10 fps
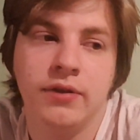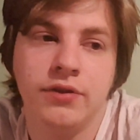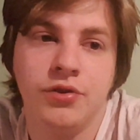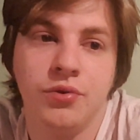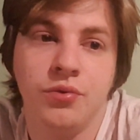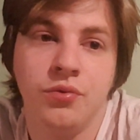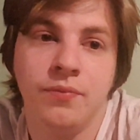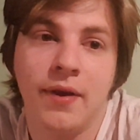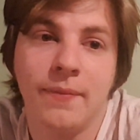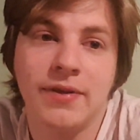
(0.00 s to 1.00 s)
to
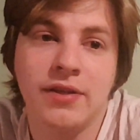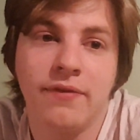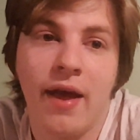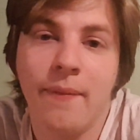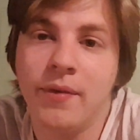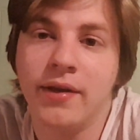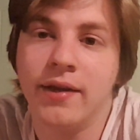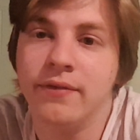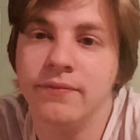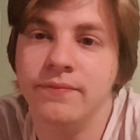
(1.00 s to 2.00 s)
make myself happy
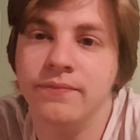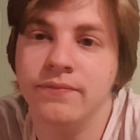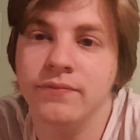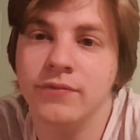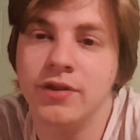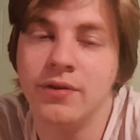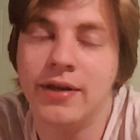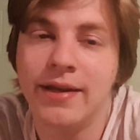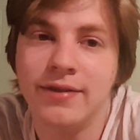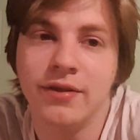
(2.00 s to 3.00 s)
again, to
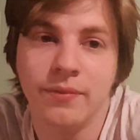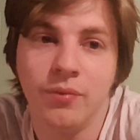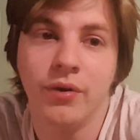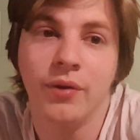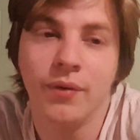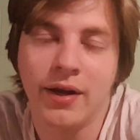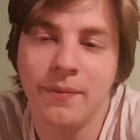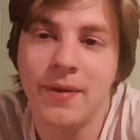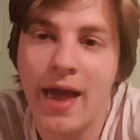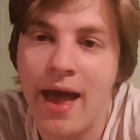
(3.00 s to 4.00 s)
get to the point where I could
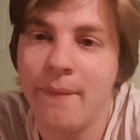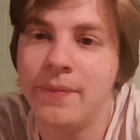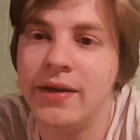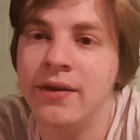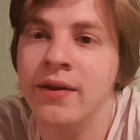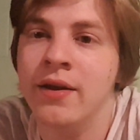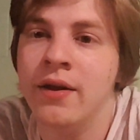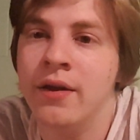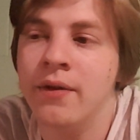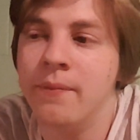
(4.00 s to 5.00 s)
be happy
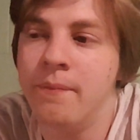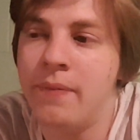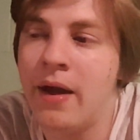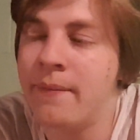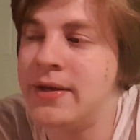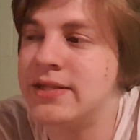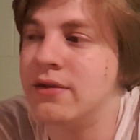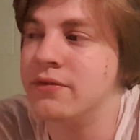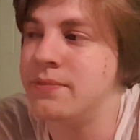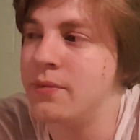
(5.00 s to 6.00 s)
by
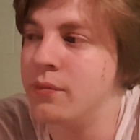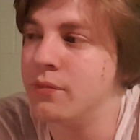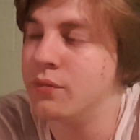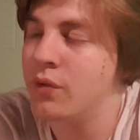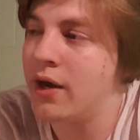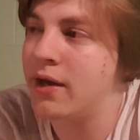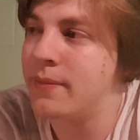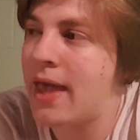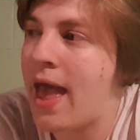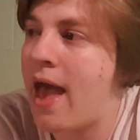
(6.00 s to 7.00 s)
myself, to be where I could be
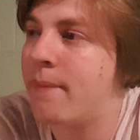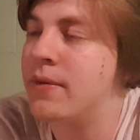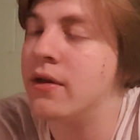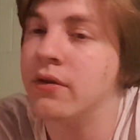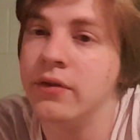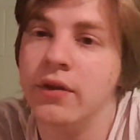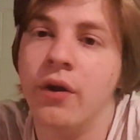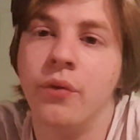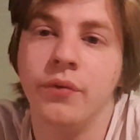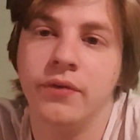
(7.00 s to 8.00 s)
happy
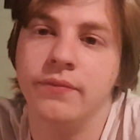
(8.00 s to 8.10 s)
alone.